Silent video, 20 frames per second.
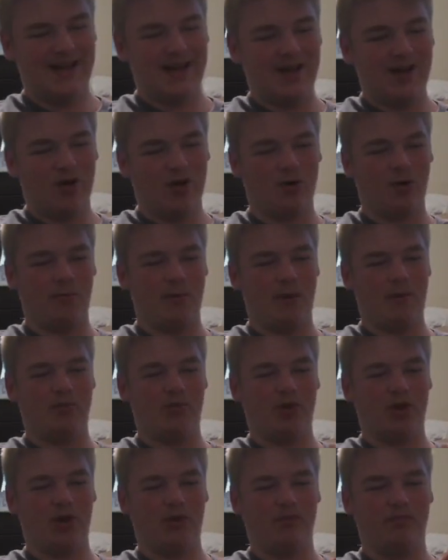
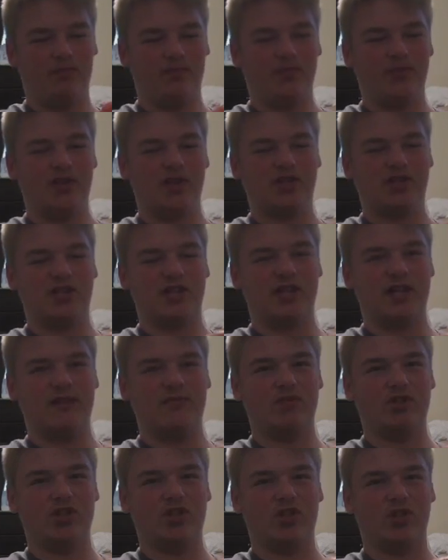remember to keep
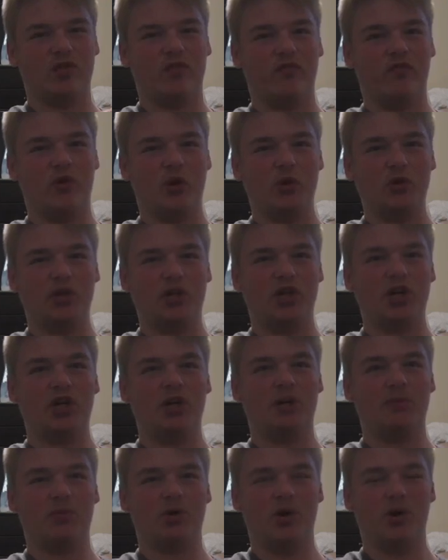this folded
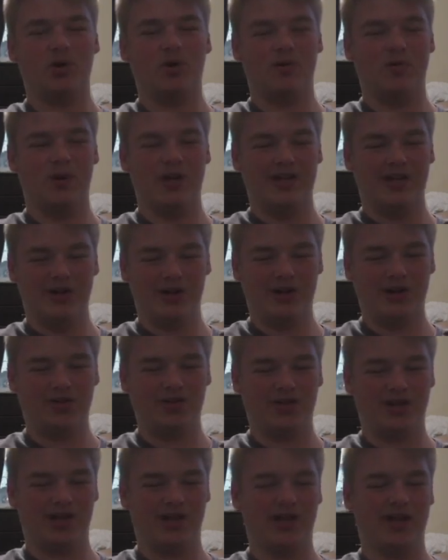up when you're using
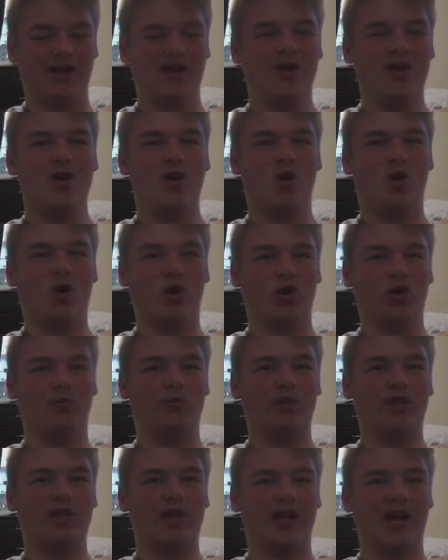it, or you'll be
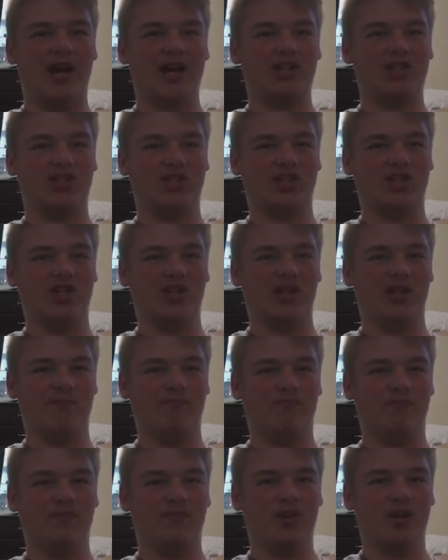like I just did,
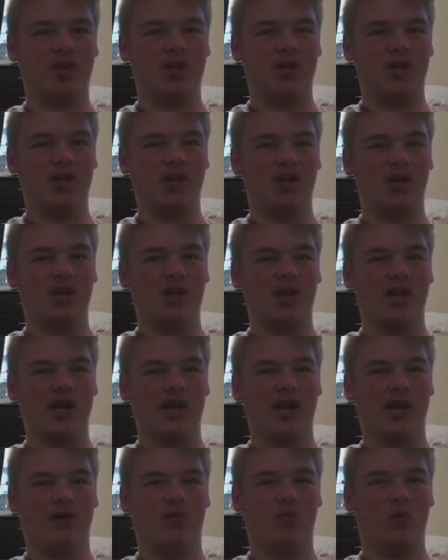
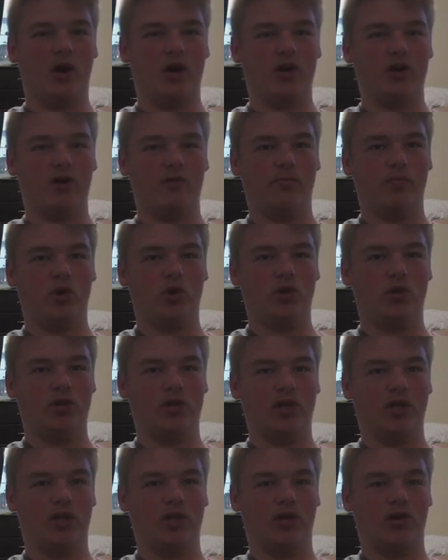and while you're
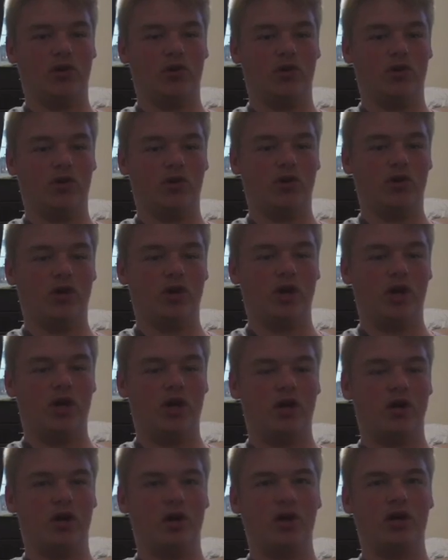pulling, it'll
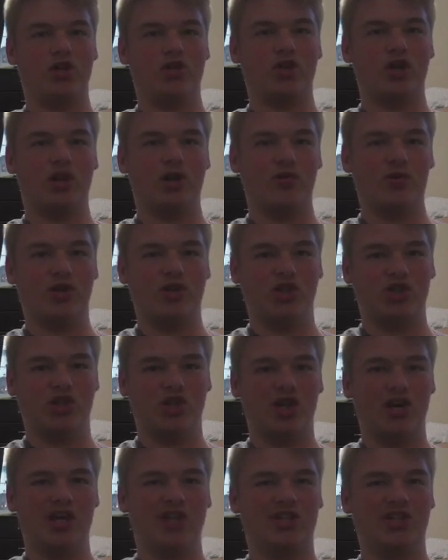try to
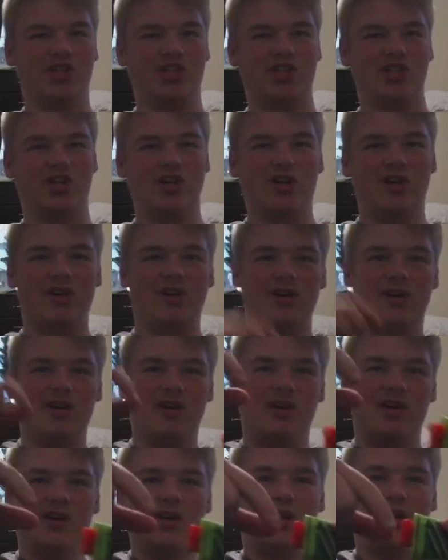adjust
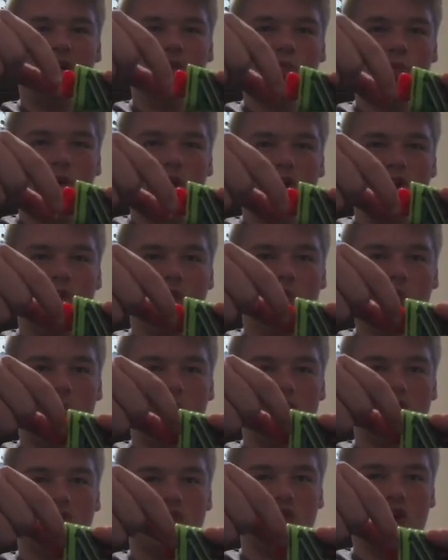where your
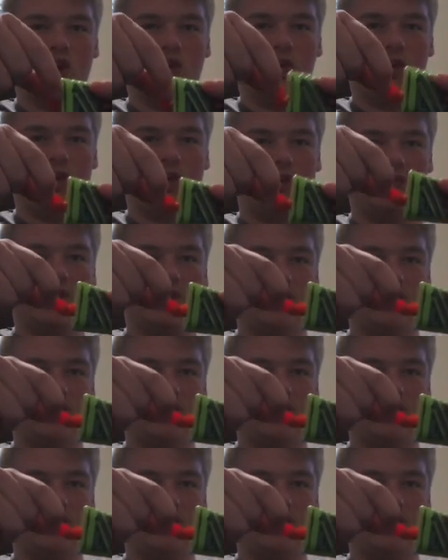weight's going, and then you'll